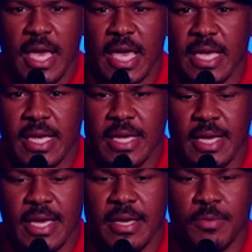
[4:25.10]
he
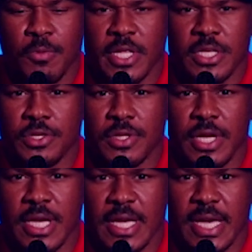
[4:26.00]
he wanted to do the
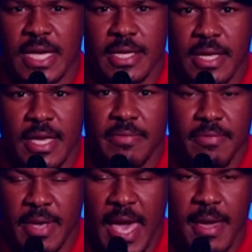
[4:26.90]
he he could he
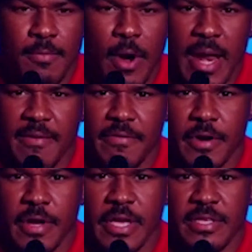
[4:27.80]
came right after
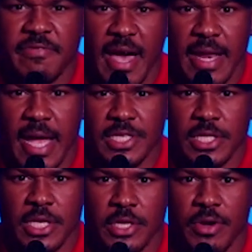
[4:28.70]
his fight
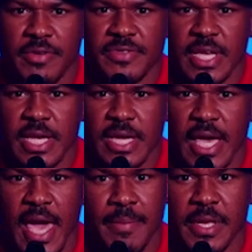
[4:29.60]
actually in the U F C. He
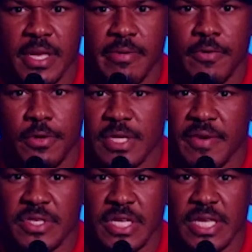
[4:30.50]
came and did the full
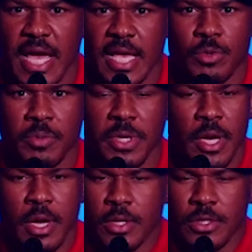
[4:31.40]
seventeen days with me.
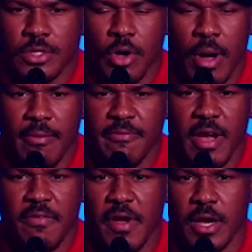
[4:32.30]
So I'm
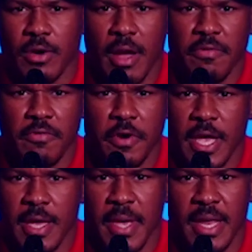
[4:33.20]
very very grateful for
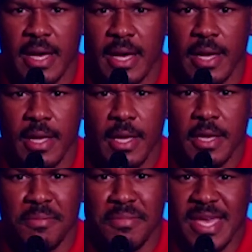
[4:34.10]
him, and uh,
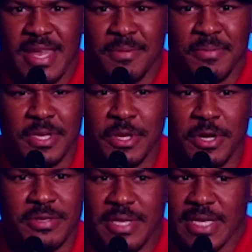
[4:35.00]
me and him, you
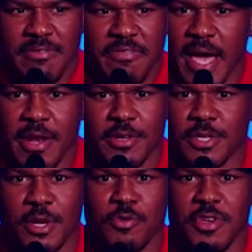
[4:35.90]
know, it's, he's a fighter.
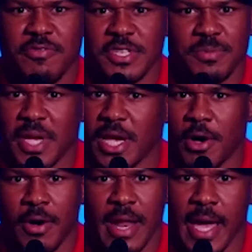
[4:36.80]
So we've just been
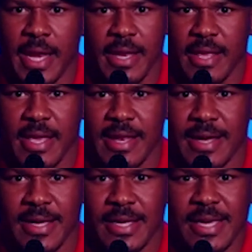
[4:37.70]
going at it, and
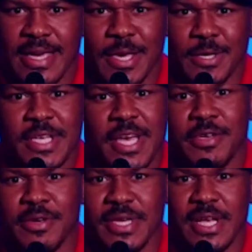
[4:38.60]
uh, he'll tell
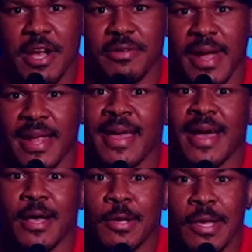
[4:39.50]
you he's hurting right
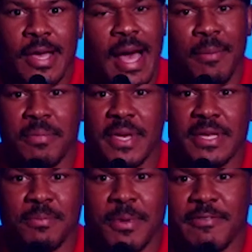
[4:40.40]
now. I've been
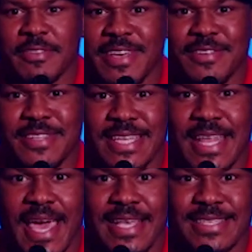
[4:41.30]
beating him up for seventeen
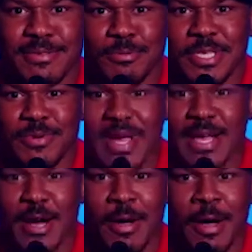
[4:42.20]
days, and he's ready
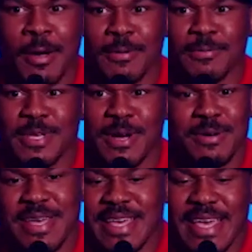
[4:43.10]
to go home. So
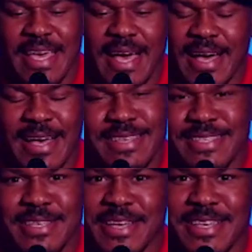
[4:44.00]
uh,
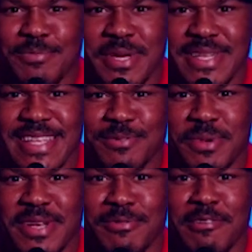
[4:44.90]
it's uh, it's been it's
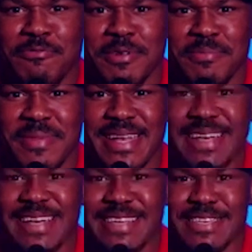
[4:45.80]
been a rough one, but
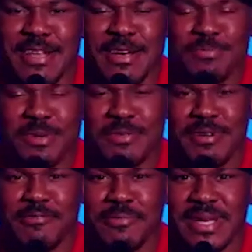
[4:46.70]
uh, you know it's been a
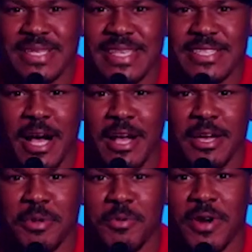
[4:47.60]
rough one, but it's it's all
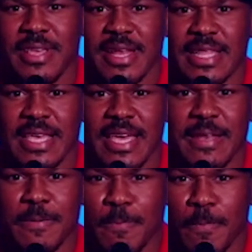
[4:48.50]
gonna be worth it at the end.